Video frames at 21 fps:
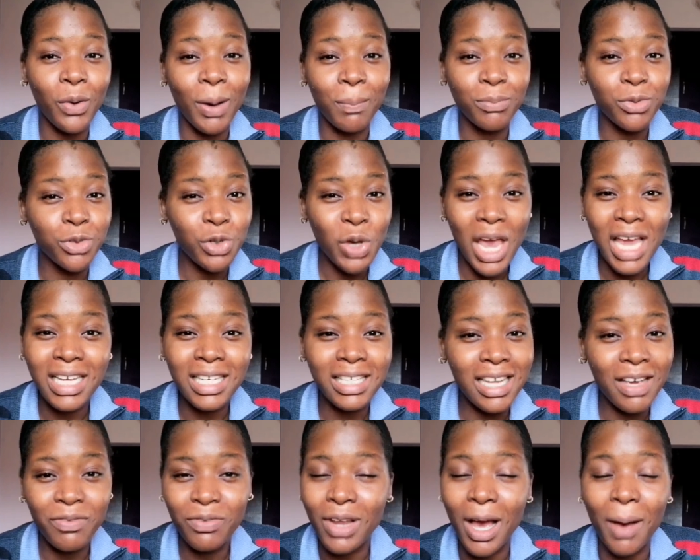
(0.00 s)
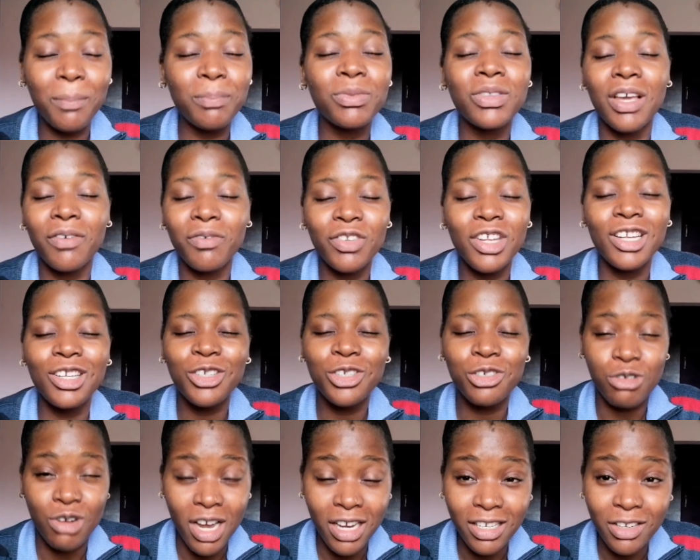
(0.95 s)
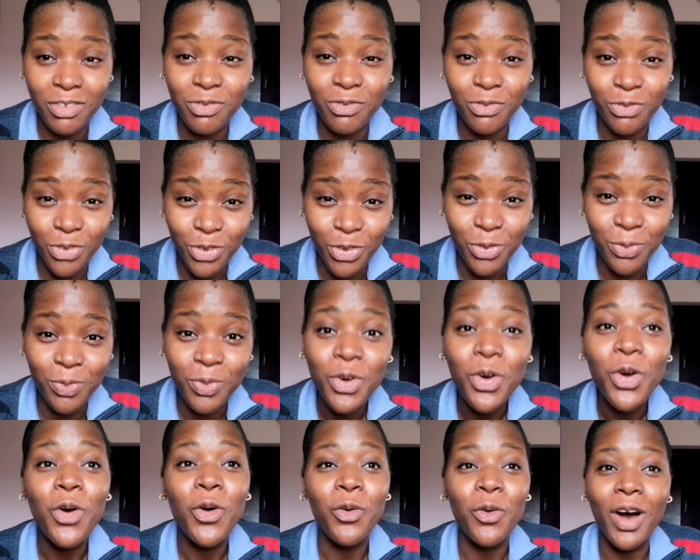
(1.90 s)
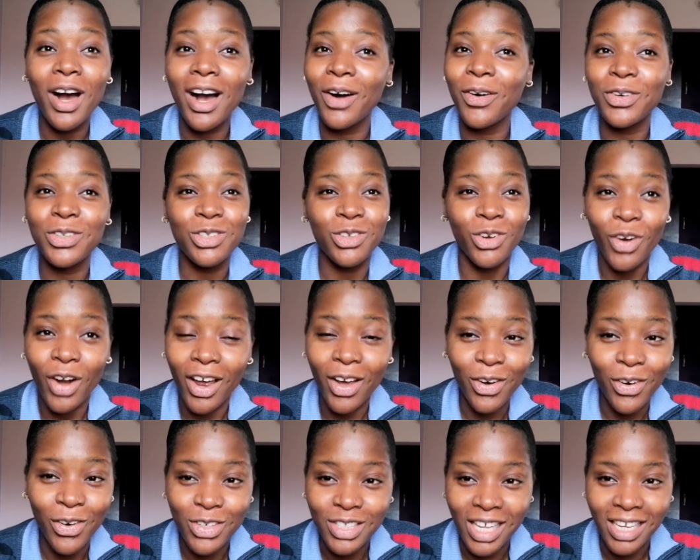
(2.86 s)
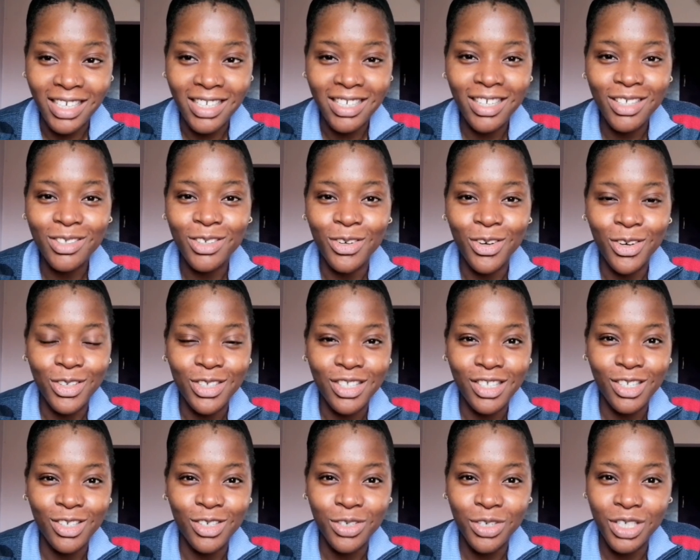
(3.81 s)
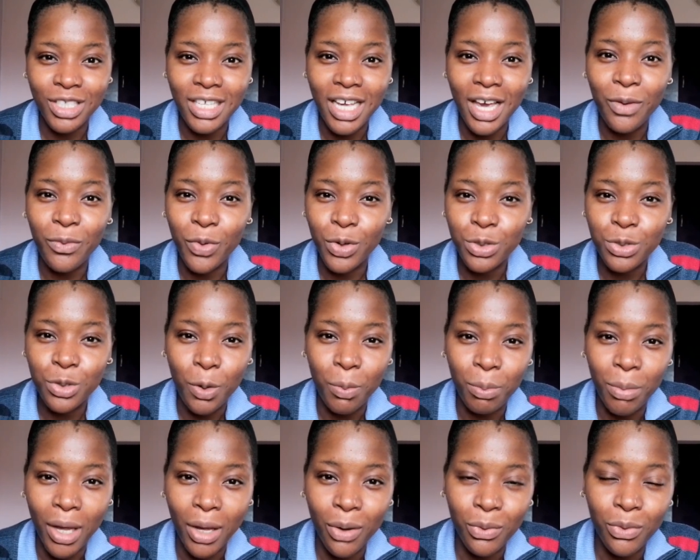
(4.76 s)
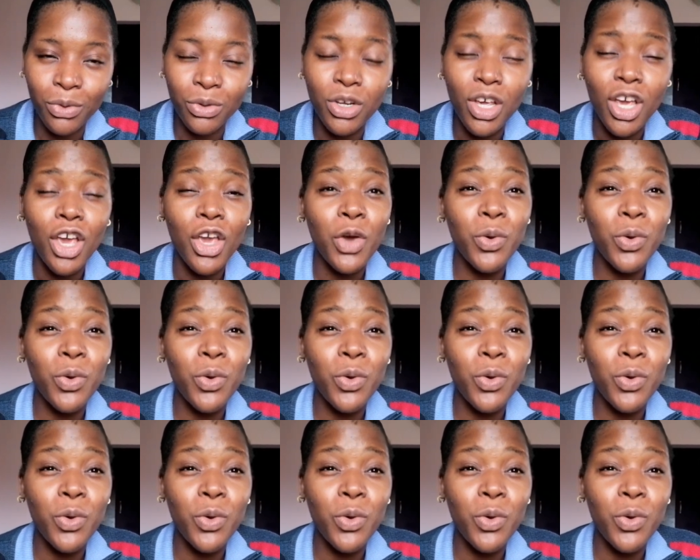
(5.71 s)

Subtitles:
But I'm definitely sure I didn't film while I was crying because I needed to concentrate. I went on my own.